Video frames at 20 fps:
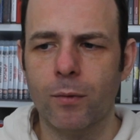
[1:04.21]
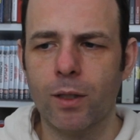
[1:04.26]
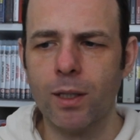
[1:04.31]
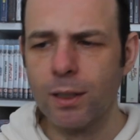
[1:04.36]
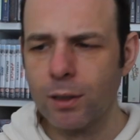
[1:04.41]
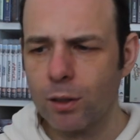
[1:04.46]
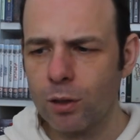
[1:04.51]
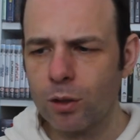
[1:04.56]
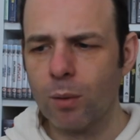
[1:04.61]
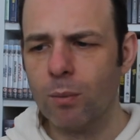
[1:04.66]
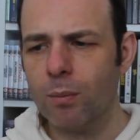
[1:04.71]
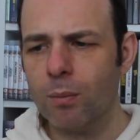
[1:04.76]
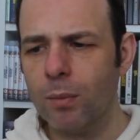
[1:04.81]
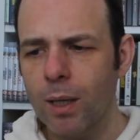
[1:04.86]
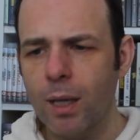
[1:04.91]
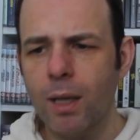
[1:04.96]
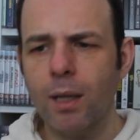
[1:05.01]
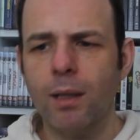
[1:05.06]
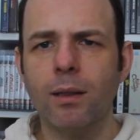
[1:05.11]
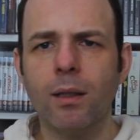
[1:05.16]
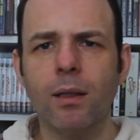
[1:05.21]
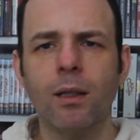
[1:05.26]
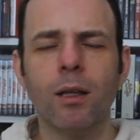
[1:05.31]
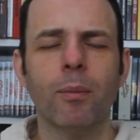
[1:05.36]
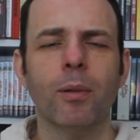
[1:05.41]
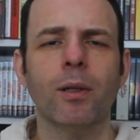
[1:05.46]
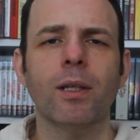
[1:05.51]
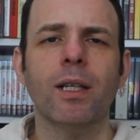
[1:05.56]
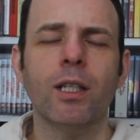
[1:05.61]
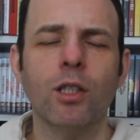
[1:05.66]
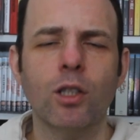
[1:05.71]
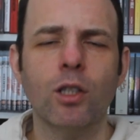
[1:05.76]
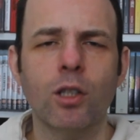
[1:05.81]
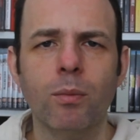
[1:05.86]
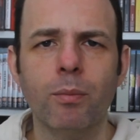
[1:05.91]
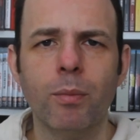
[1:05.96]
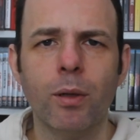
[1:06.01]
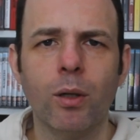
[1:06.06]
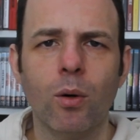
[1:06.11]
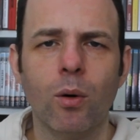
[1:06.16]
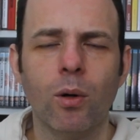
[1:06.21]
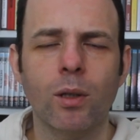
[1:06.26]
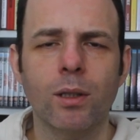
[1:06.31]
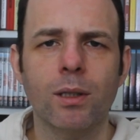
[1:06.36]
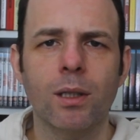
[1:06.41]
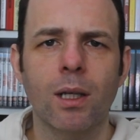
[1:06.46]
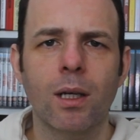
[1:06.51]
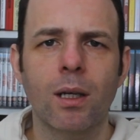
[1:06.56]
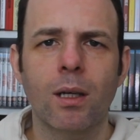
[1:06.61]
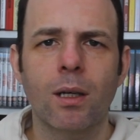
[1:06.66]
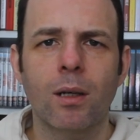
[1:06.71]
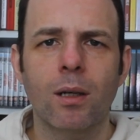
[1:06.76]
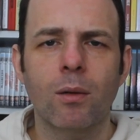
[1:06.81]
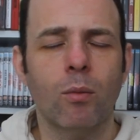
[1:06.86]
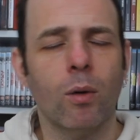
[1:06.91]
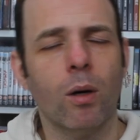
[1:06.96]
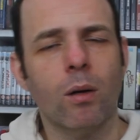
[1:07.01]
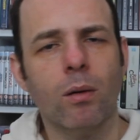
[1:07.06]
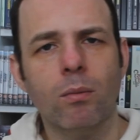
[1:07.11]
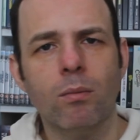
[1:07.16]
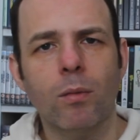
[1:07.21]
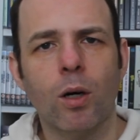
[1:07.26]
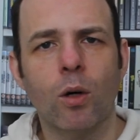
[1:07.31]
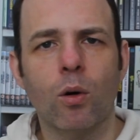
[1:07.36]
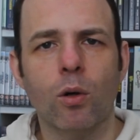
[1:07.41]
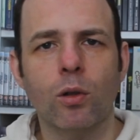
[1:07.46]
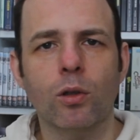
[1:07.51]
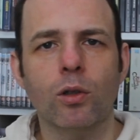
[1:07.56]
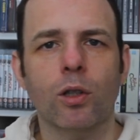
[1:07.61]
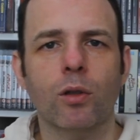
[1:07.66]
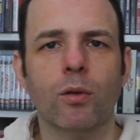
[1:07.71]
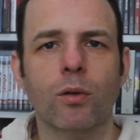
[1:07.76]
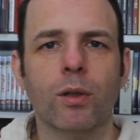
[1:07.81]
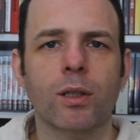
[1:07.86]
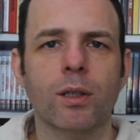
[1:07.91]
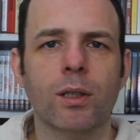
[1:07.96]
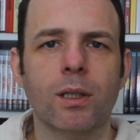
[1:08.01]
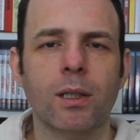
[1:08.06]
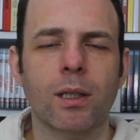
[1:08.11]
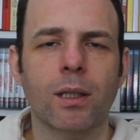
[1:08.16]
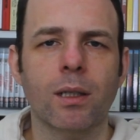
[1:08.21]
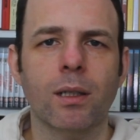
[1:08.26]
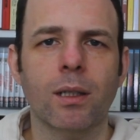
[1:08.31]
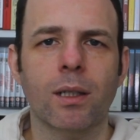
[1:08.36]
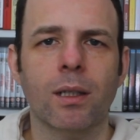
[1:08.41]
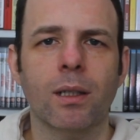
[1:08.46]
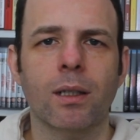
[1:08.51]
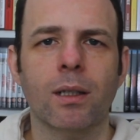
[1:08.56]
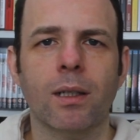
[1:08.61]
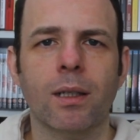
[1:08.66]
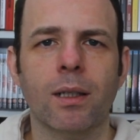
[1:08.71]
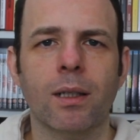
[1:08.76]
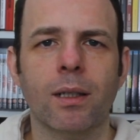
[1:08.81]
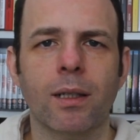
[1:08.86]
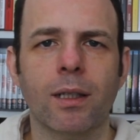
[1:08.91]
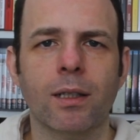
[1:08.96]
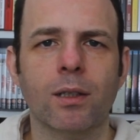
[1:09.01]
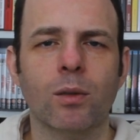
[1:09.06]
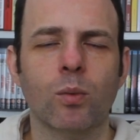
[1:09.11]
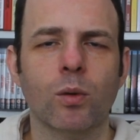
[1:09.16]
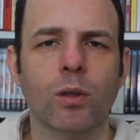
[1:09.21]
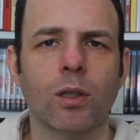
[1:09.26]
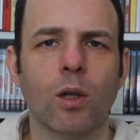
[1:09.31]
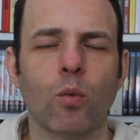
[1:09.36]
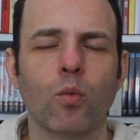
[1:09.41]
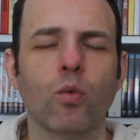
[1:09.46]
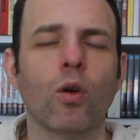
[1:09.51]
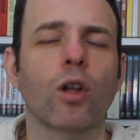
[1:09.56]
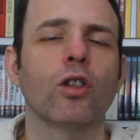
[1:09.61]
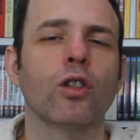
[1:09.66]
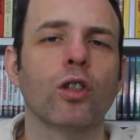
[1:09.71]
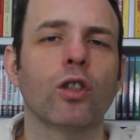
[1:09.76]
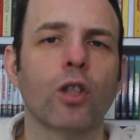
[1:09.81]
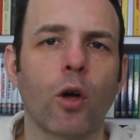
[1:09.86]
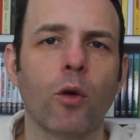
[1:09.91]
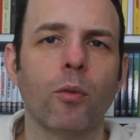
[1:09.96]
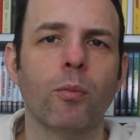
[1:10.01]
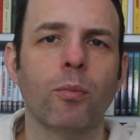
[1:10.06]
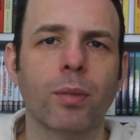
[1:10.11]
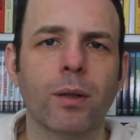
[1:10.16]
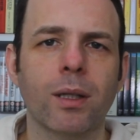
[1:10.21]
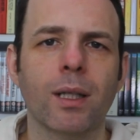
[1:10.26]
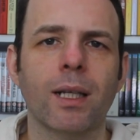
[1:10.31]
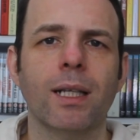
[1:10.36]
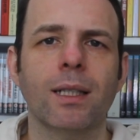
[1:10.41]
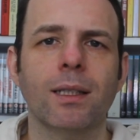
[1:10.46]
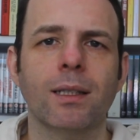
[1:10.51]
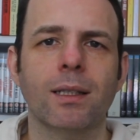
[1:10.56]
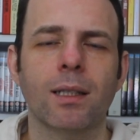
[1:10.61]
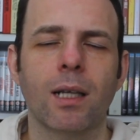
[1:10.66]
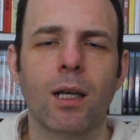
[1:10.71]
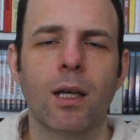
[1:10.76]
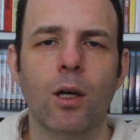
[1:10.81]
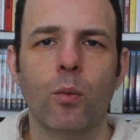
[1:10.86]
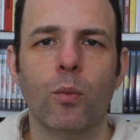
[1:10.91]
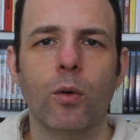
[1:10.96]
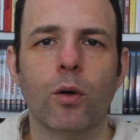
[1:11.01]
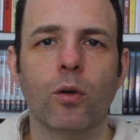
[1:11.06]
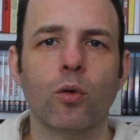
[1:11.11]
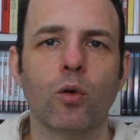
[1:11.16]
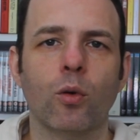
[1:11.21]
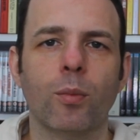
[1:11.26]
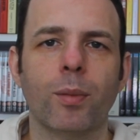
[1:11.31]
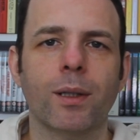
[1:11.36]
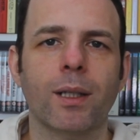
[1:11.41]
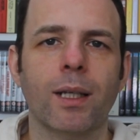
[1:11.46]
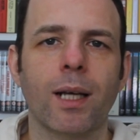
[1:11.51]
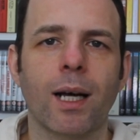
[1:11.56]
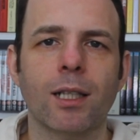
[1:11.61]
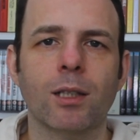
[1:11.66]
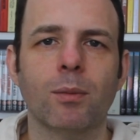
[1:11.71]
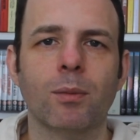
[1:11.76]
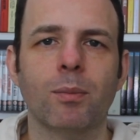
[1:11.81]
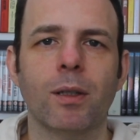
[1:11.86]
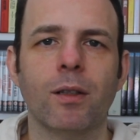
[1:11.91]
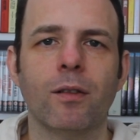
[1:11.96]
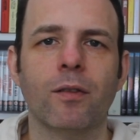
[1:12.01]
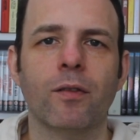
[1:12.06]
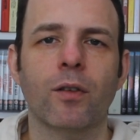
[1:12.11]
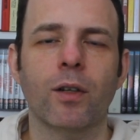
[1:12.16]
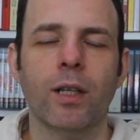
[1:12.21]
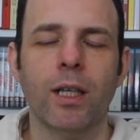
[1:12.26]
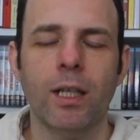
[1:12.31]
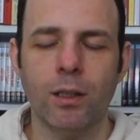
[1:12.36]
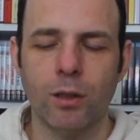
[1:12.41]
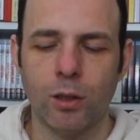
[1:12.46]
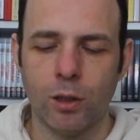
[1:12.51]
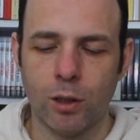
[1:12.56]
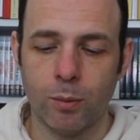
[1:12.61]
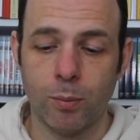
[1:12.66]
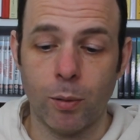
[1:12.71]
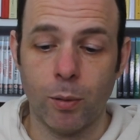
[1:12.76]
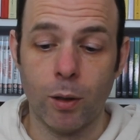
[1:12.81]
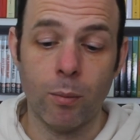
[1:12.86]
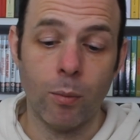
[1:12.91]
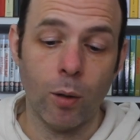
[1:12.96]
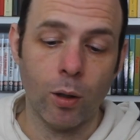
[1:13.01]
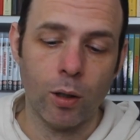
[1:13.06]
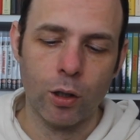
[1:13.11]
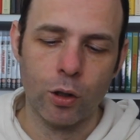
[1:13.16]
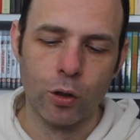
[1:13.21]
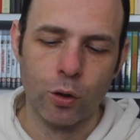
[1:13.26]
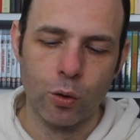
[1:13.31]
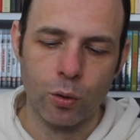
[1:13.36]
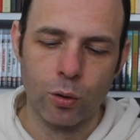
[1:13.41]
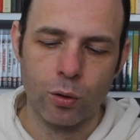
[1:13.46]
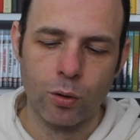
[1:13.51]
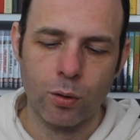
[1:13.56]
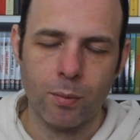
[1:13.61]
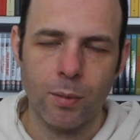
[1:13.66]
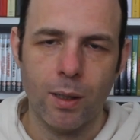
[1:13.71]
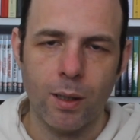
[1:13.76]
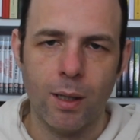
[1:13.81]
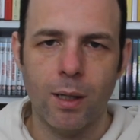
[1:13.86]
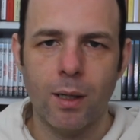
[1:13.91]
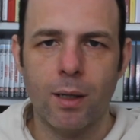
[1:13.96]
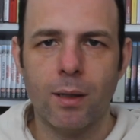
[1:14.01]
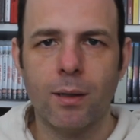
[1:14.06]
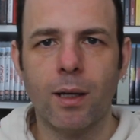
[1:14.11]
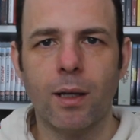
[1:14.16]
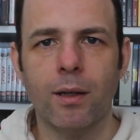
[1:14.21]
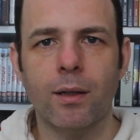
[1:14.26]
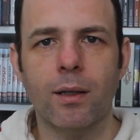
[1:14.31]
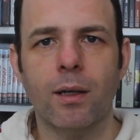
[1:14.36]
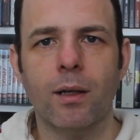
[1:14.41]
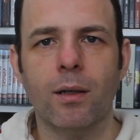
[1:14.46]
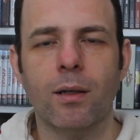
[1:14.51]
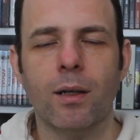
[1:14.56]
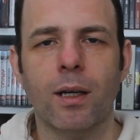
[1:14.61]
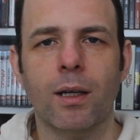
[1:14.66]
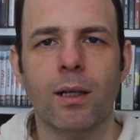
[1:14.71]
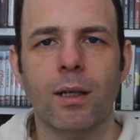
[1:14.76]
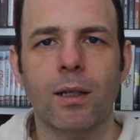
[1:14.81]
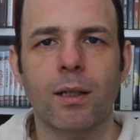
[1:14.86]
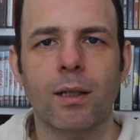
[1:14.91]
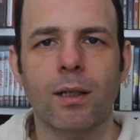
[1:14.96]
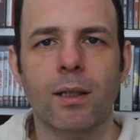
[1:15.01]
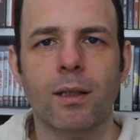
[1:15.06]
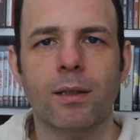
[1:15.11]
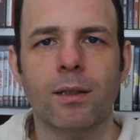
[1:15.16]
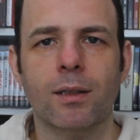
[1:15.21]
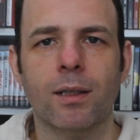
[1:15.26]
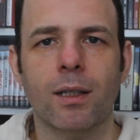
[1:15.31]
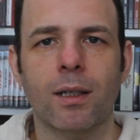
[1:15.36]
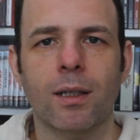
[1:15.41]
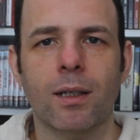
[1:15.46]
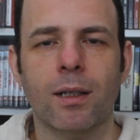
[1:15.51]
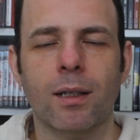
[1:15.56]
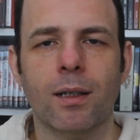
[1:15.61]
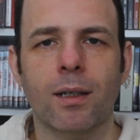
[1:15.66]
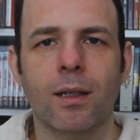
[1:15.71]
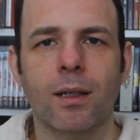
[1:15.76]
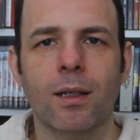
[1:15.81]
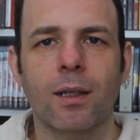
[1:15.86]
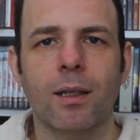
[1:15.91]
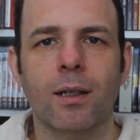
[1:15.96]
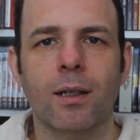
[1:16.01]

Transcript: There is some deliberation because, well, according to Cristina, uh, uh this was a rundown place where nobody has been for ages, but the monk assures them that there uh, is a